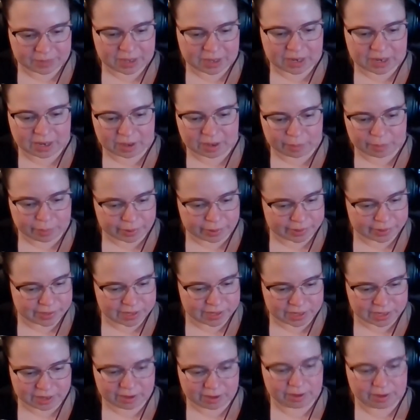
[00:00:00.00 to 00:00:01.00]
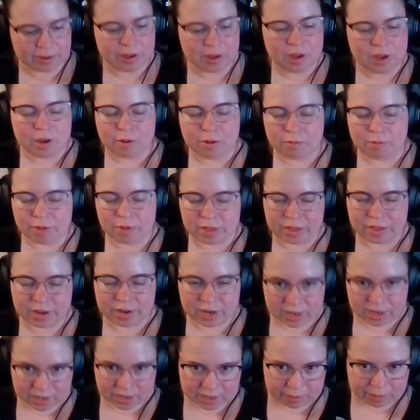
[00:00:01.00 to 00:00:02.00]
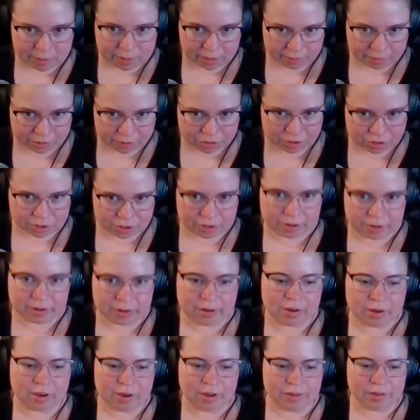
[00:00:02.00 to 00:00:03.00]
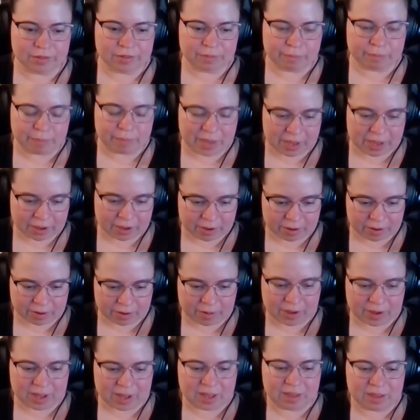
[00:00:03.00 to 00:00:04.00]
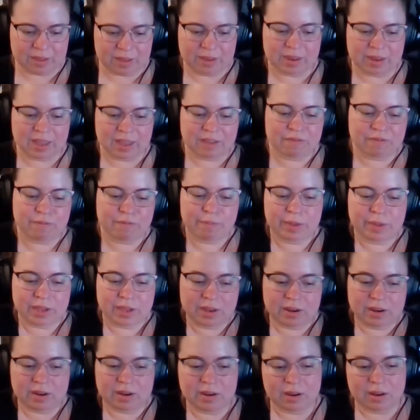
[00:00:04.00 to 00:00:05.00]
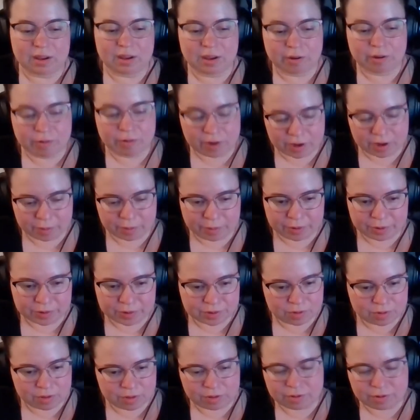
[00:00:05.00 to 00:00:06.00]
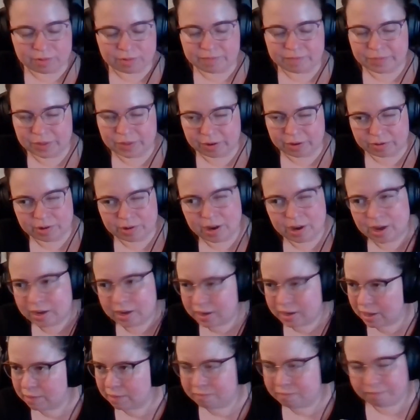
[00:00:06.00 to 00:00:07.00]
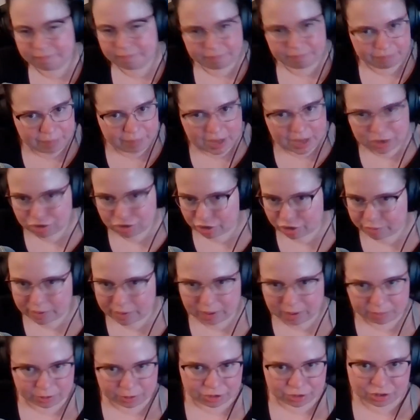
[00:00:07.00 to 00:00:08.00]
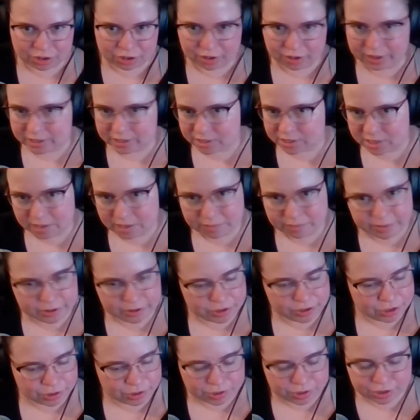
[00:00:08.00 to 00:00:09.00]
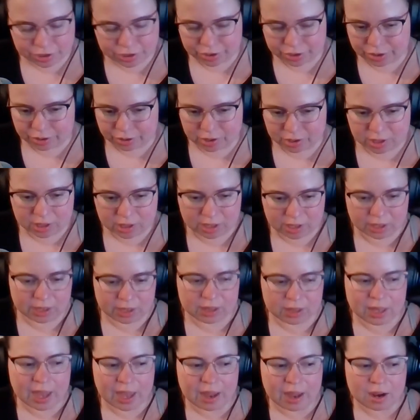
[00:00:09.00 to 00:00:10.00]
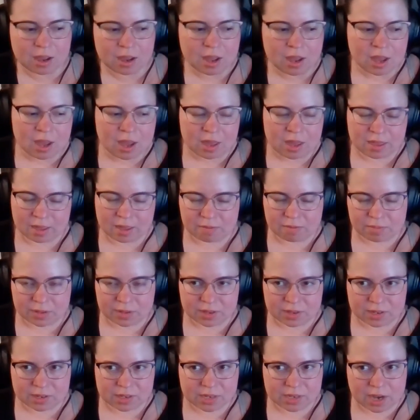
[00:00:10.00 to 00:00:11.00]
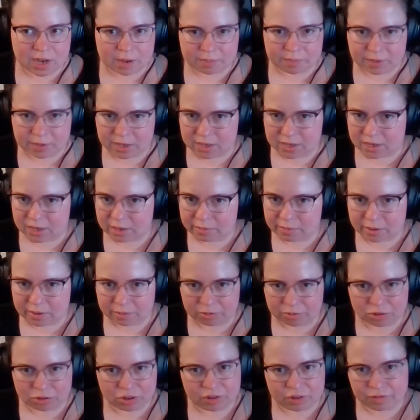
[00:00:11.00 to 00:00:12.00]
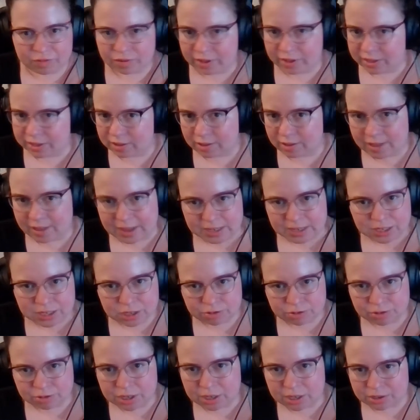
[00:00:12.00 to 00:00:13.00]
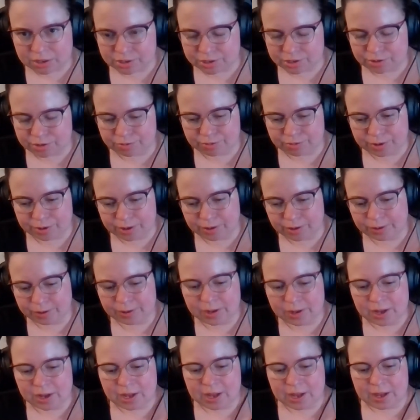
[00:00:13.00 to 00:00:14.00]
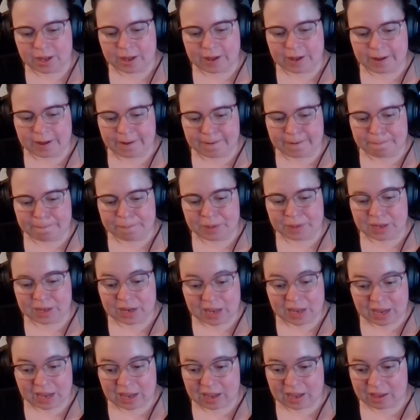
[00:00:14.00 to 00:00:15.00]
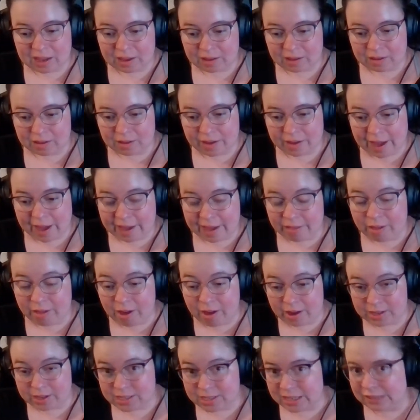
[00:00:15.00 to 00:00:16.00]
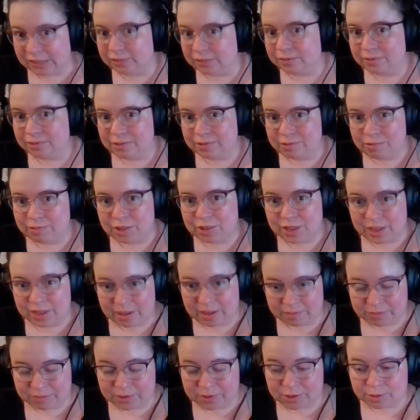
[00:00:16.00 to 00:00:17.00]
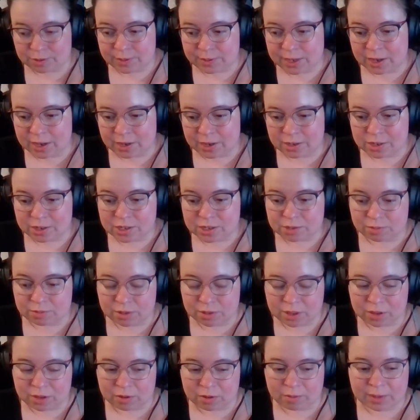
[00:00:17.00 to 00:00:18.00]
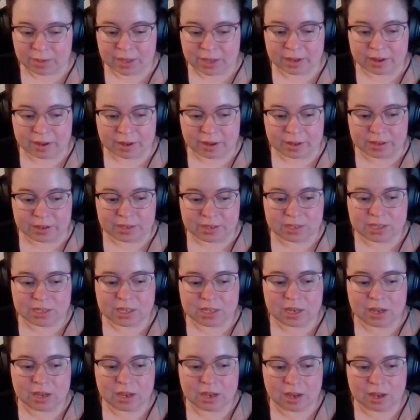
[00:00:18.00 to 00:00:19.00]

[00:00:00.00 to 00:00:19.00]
getting a book deal with an indie publisher called Mango, and they've been incredible. So they're not a major publisher like Simon and Schuster or anything like that. They've been the top indie publisher for like the last 3 years in a row, and I lucked out with them, to be honest with you, because